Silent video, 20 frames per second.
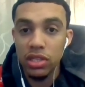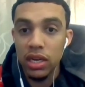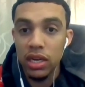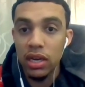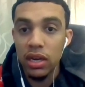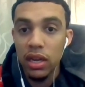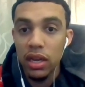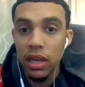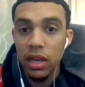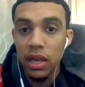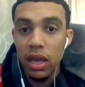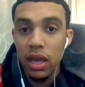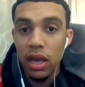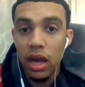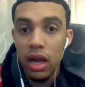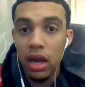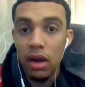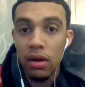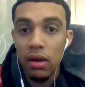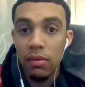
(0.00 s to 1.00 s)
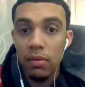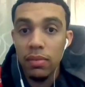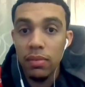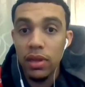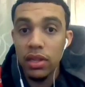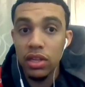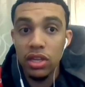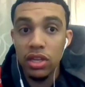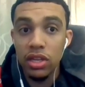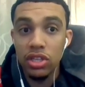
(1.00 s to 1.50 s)
And um,
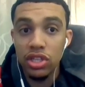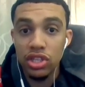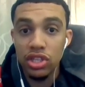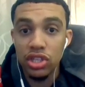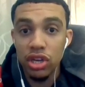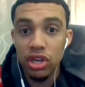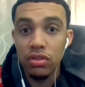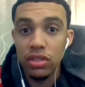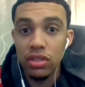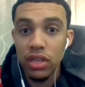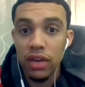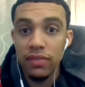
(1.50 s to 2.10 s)
it, it, just shows.